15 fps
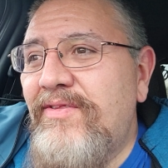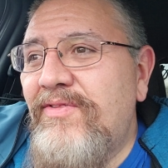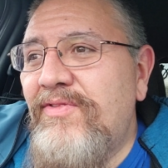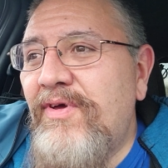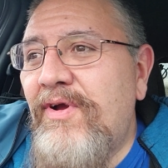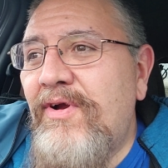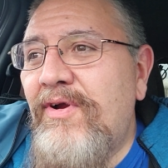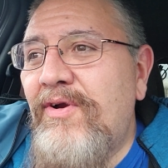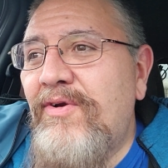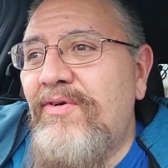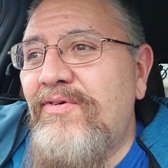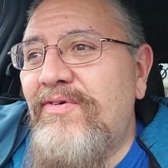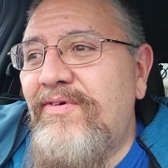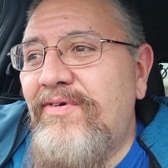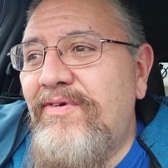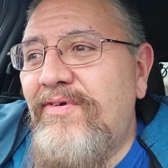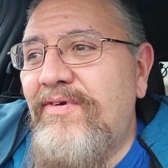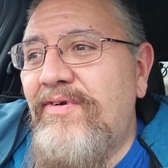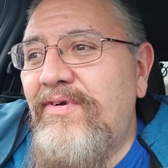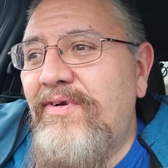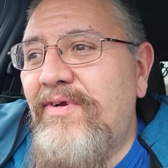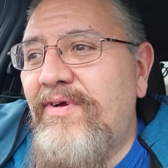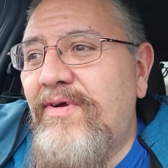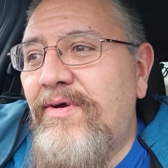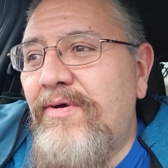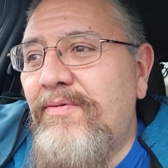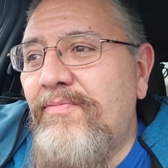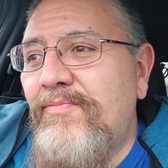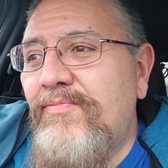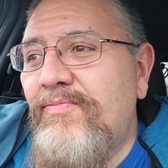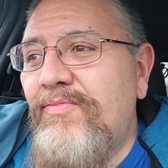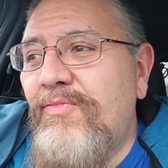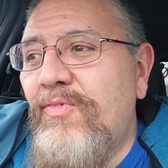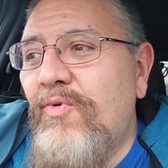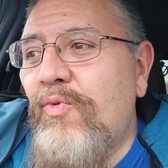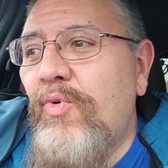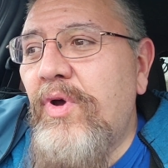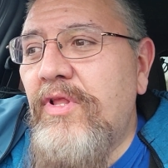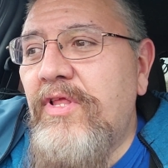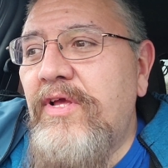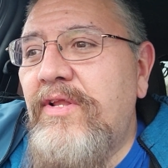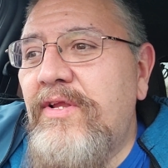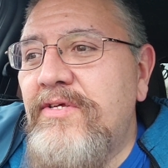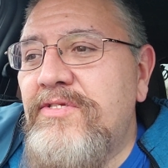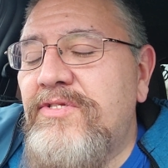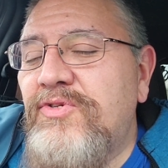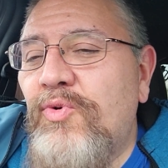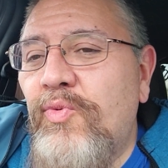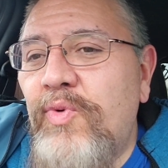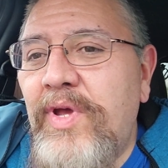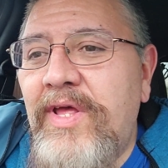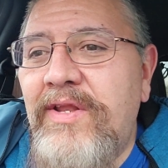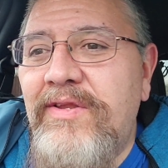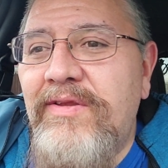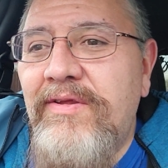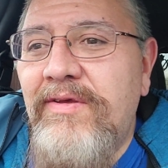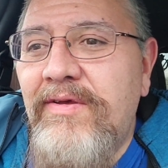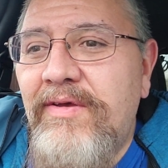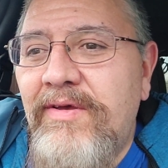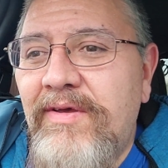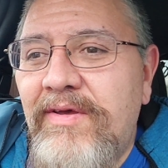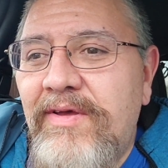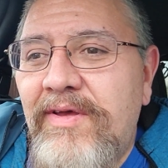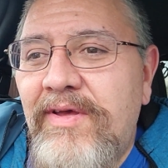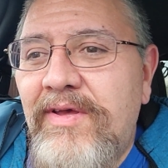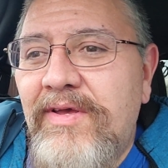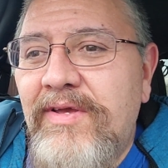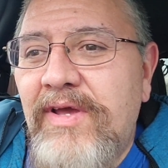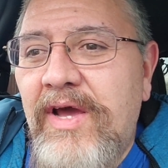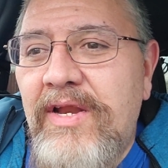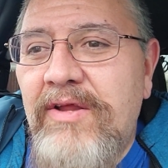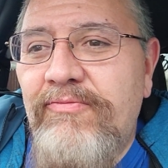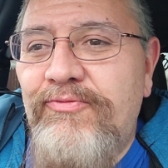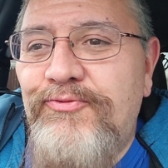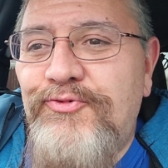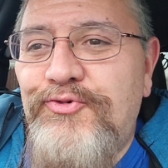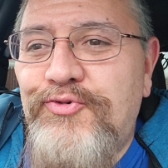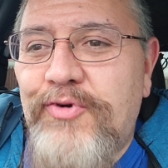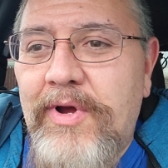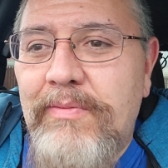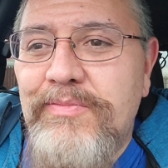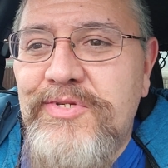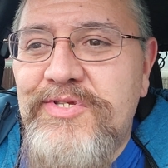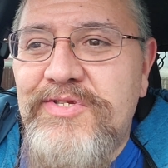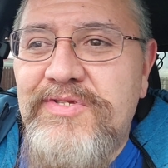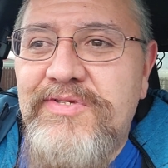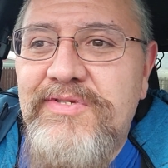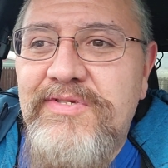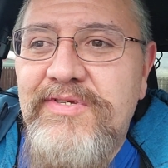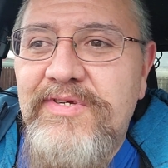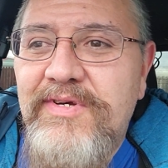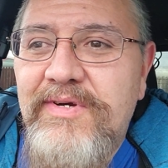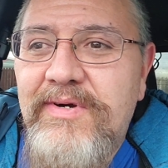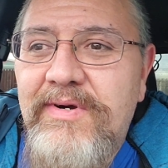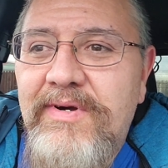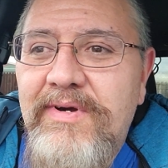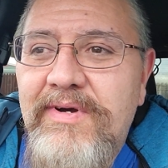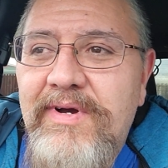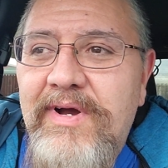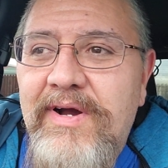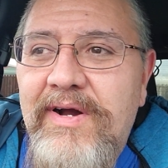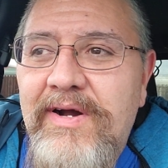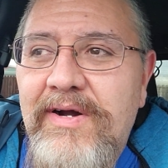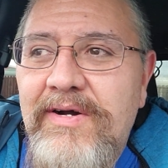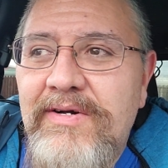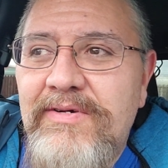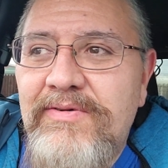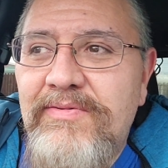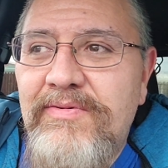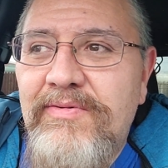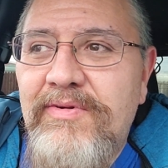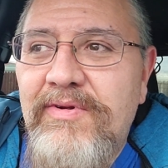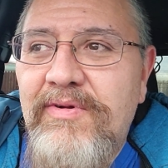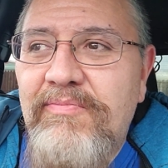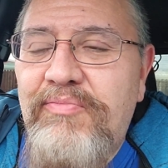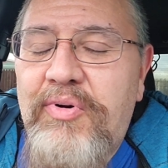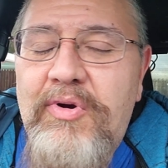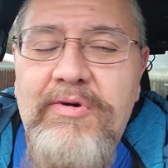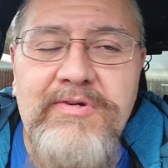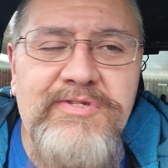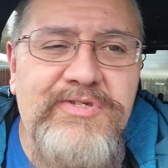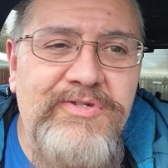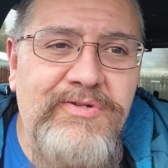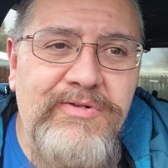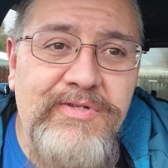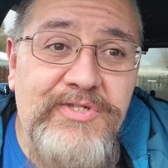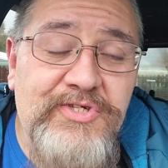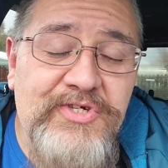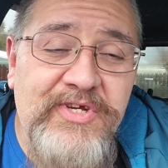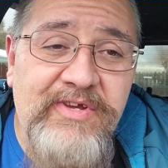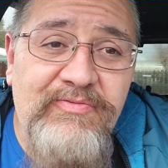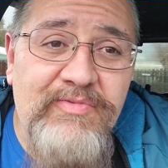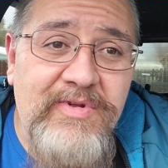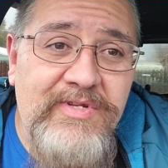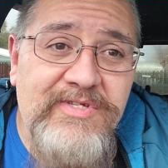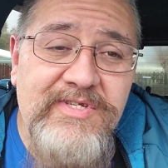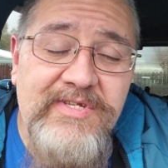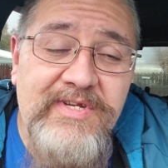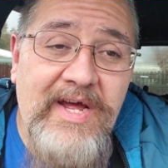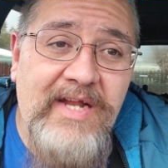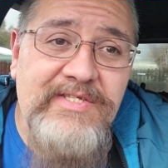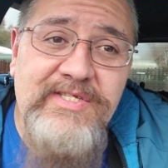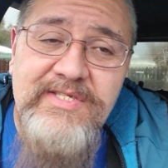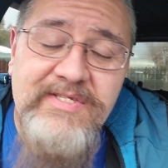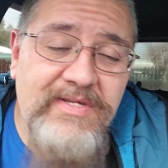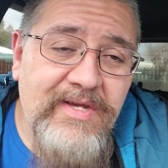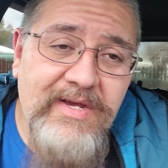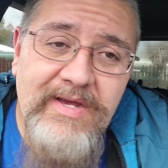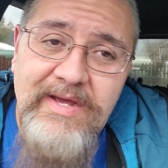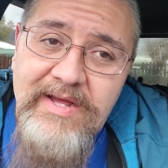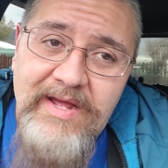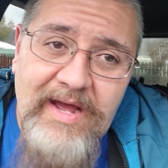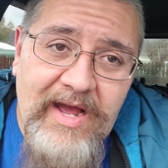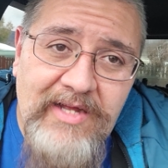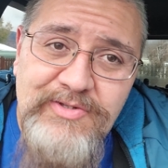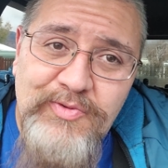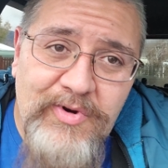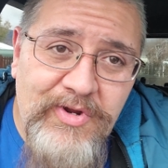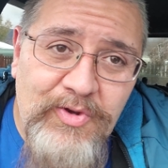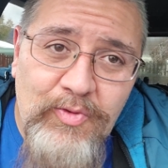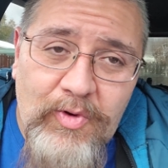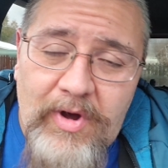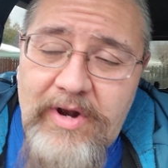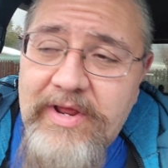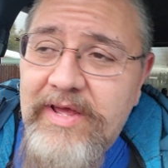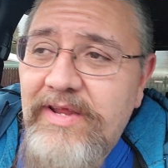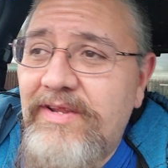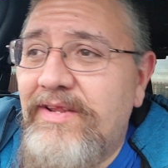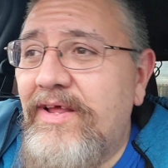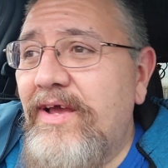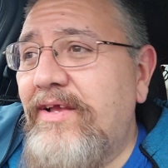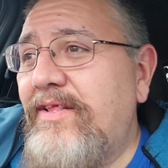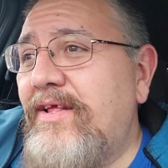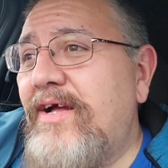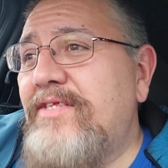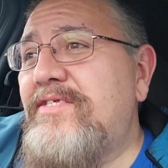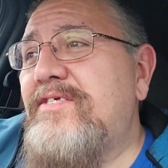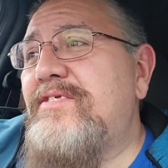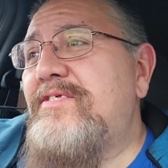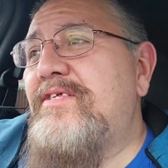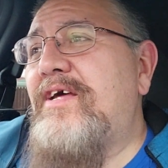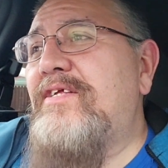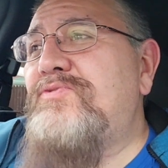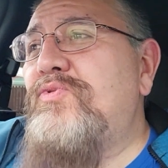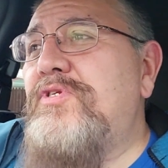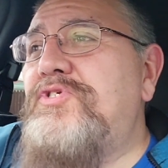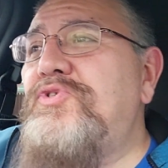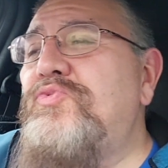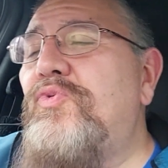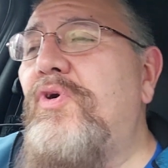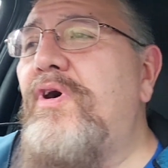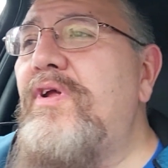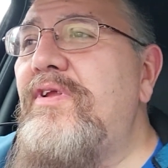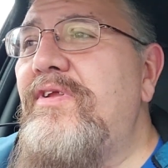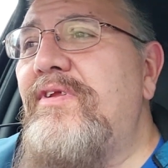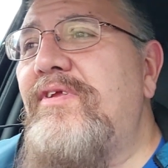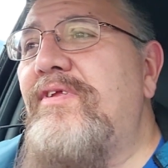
their um, willingness to win kind of trumps uh, personal achievements, and that's that's where you want it. Like that's that's what you want